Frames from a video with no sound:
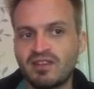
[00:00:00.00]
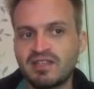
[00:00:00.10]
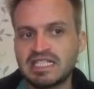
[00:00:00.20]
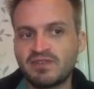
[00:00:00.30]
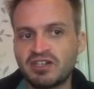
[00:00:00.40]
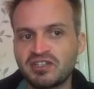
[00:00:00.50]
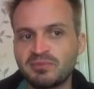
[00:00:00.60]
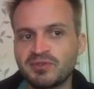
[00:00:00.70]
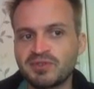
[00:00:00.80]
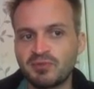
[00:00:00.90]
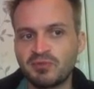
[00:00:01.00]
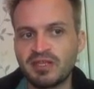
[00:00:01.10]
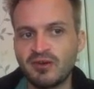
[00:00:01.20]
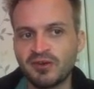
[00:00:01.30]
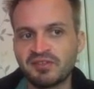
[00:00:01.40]
these variables will
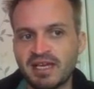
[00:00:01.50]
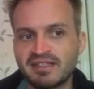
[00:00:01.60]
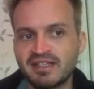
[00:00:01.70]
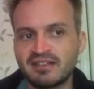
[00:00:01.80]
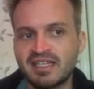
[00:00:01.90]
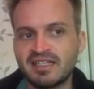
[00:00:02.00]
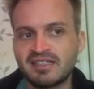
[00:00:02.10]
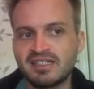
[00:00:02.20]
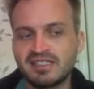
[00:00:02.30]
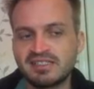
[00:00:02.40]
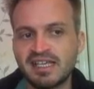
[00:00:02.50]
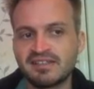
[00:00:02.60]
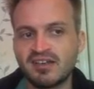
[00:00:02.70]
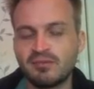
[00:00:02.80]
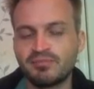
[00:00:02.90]
be automatically
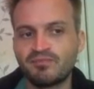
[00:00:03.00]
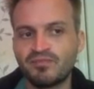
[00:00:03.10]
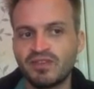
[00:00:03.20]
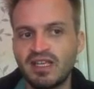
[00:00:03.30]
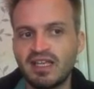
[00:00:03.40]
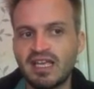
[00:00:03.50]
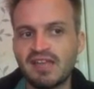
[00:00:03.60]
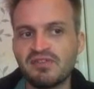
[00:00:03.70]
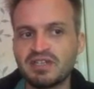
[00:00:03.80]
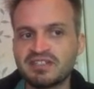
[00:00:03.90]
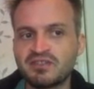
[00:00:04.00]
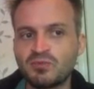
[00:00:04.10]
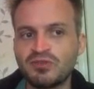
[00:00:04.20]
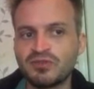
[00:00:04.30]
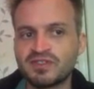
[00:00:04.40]
set up. And the reason
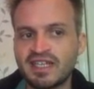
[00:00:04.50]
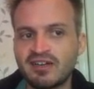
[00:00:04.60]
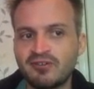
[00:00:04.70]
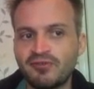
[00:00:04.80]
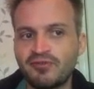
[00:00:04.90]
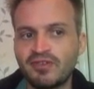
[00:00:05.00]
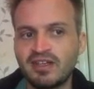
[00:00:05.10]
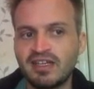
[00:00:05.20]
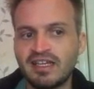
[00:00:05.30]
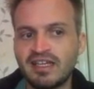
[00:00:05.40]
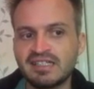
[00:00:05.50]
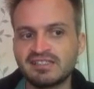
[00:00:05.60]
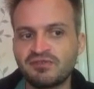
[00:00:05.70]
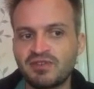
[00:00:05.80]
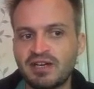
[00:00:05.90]
we use self
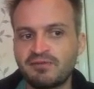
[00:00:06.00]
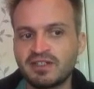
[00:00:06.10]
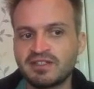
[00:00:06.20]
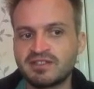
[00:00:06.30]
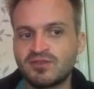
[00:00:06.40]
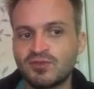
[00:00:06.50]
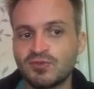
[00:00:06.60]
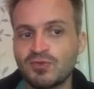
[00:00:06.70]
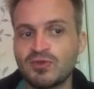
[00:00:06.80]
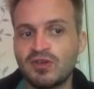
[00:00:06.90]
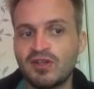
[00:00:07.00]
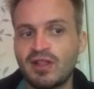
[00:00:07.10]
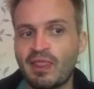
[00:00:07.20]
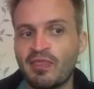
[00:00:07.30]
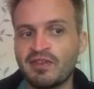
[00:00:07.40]
is in reference to
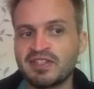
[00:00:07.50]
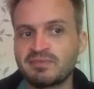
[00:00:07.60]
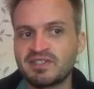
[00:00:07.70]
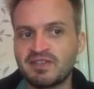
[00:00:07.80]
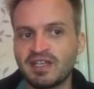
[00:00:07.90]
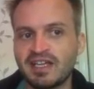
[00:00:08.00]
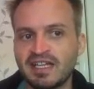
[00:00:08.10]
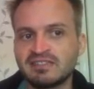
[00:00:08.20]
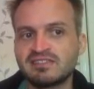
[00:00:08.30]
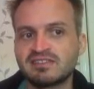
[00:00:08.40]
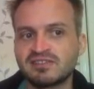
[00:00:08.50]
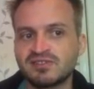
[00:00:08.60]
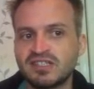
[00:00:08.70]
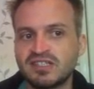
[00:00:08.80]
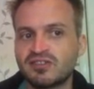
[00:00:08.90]
this specific instance.
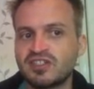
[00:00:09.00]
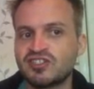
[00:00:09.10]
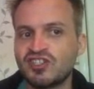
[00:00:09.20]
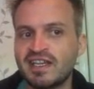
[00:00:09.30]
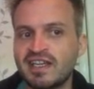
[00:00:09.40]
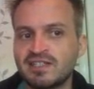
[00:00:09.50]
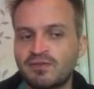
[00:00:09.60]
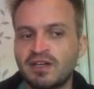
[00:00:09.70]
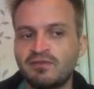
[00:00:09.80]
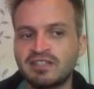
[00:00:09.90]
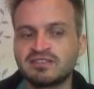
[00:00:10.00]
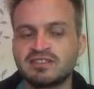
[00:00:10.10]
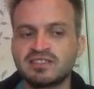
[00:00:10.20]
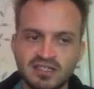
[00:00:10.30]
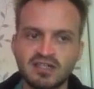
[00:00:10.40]
So these are going to change for every
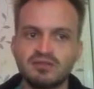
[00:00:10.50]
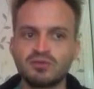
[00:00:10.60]
instance, and